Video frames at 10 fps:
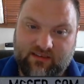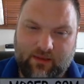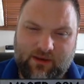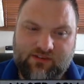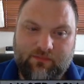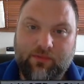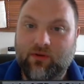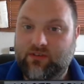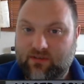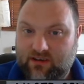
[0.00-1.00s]
I mean,
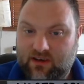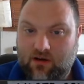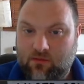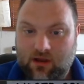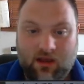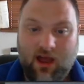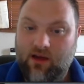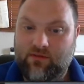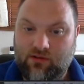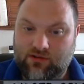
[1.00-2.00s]
pause the video,
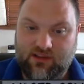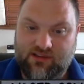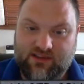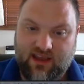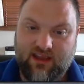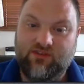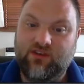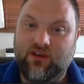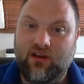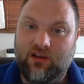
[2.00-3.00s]
have a look at the settings.
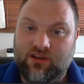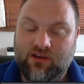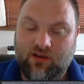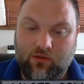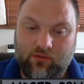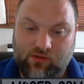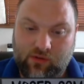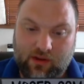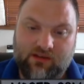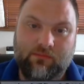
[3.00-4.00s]
You can go
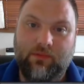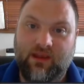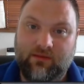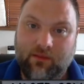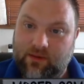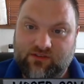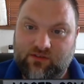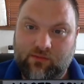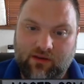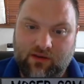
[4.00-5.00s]
through it and pick the bits
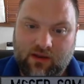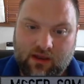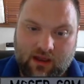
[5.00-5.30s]
you want.